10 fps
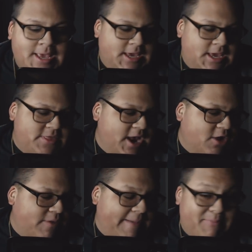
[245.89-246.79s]
He then
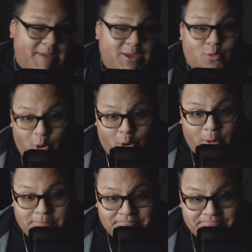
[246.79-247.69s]
grabbed Michael Cole,
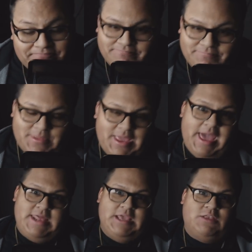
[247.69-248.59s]

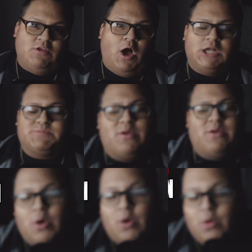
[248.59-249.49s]
and he tossed Michael
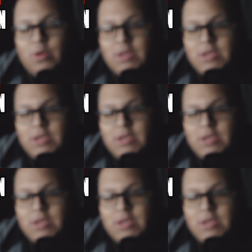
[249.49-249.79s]
Cole